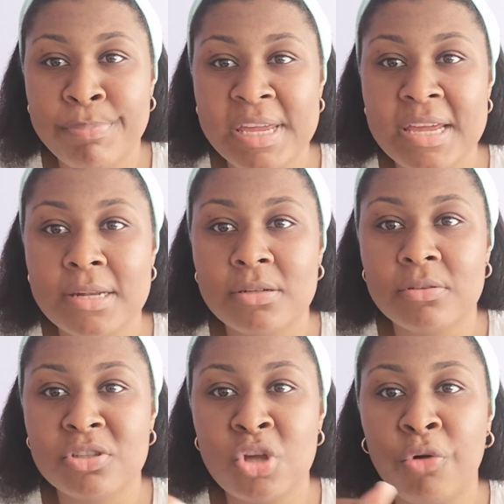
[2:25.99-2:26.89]

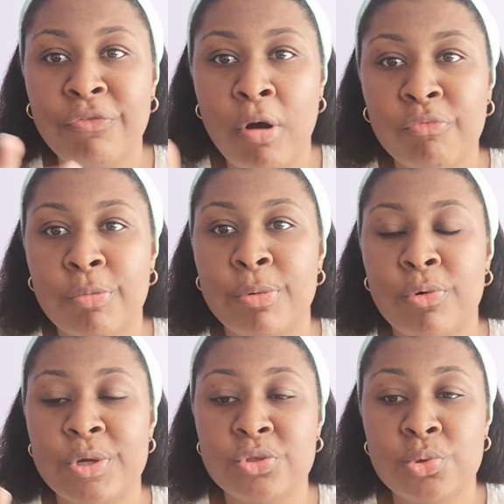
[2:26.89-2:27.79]
being so
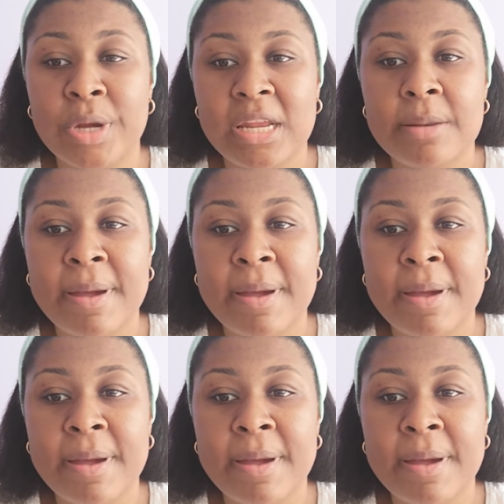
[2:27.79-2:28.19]
vulnerable and talking